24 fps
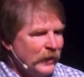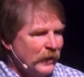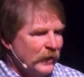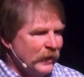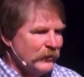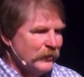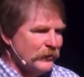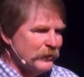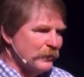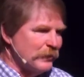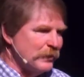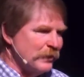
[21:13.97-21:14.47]

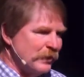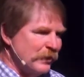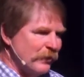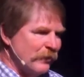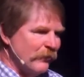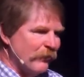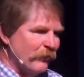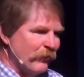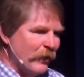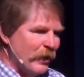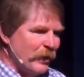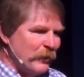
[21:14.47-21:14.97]
And so in the near
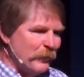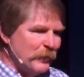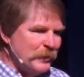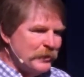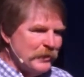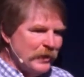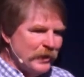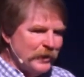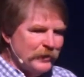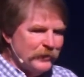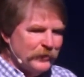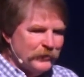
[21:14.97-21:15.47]
infrared, we
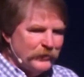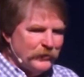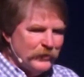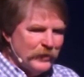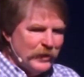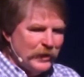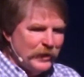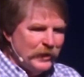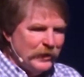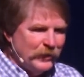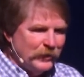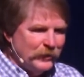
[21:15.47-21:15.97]
tend to
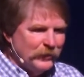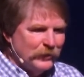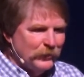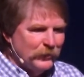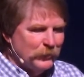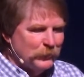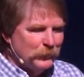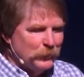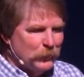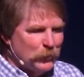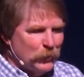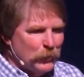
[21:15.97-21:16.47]
see
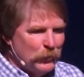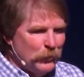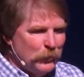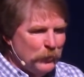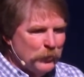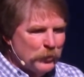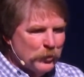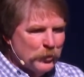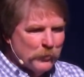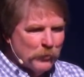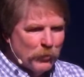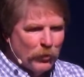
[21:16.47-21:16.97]

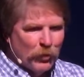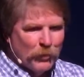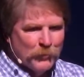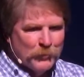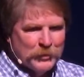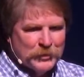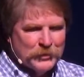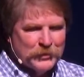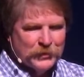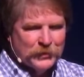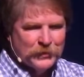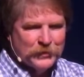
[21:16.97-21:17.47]
older, more
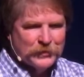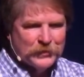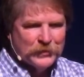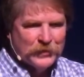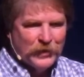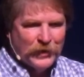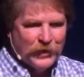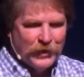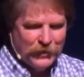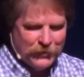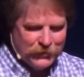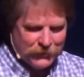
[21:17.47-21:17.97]
mature
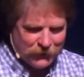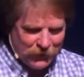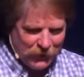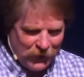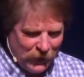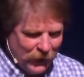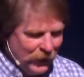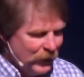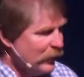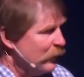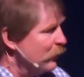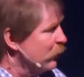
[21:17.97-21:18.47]
stars,
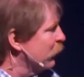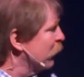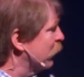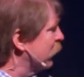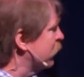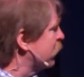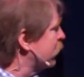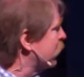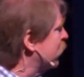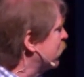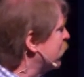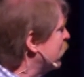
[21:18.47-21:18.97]

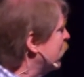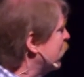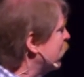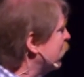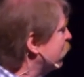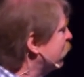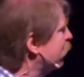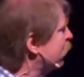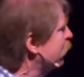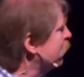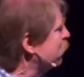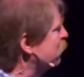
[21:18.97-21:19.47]
whereas in
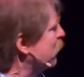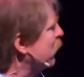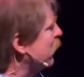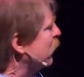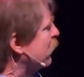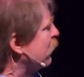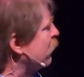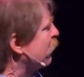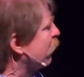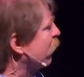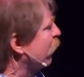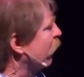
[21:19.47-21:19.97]
the mid
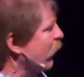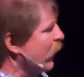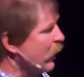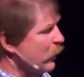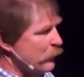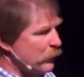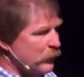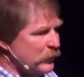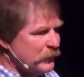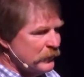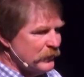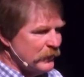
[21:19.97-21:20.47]
infrared,
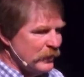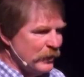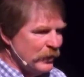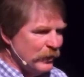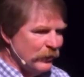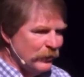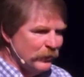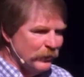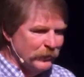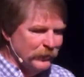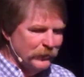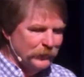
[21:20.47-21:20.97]
we
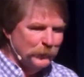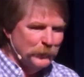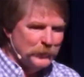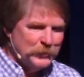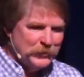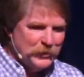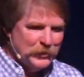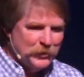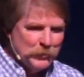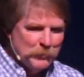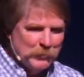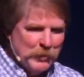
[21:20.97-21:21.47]
see, we
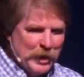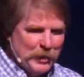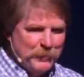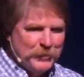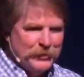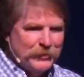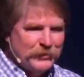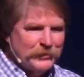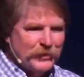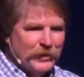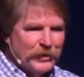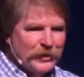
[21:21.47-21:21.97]
see the baby
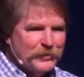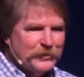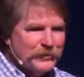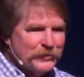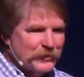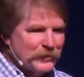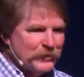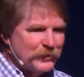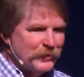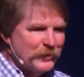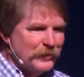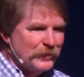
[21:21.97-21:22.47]
stars,
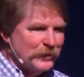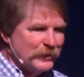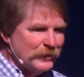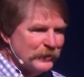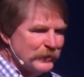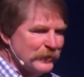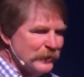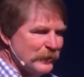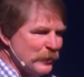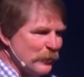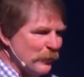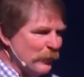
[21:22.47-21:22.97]
the, the,
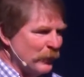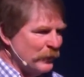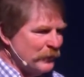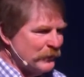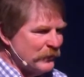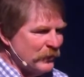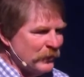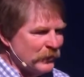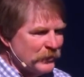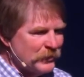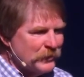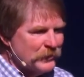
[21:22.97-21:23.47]
the ones
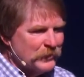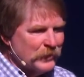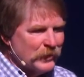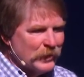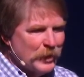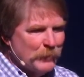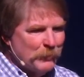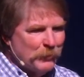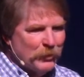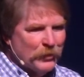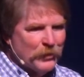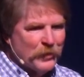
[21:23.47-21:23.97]
that are just a
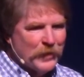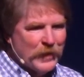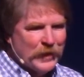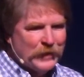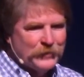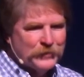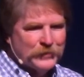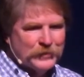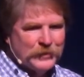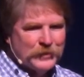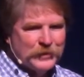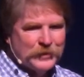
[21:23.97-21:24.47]
couple of
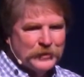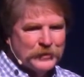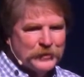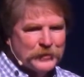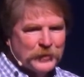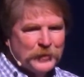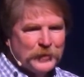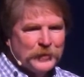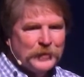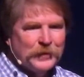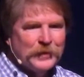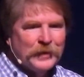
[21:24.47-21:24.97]
thousand years
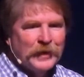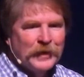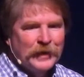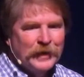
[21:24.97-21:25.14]
old.